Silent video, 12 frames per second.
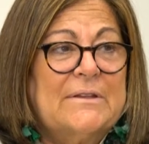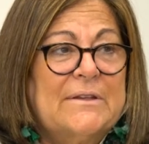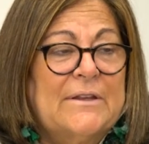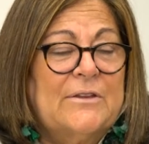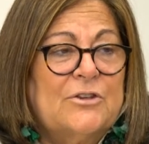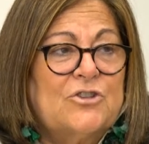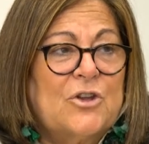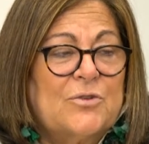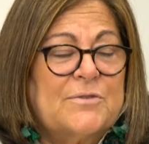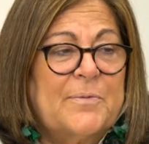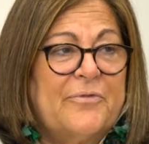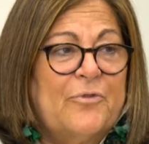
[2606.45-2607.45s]
did the
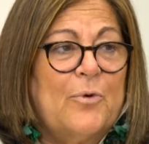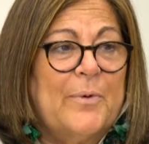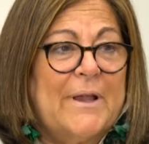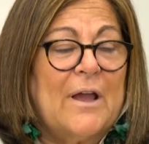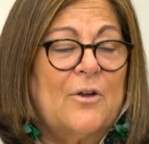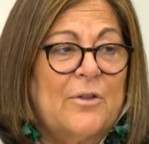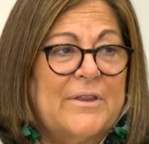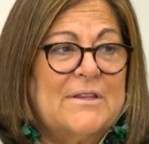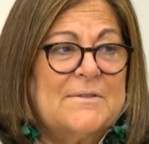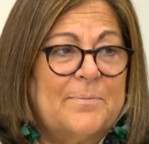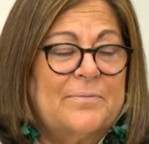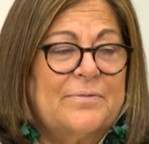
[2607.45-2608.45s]
shows, before we got all these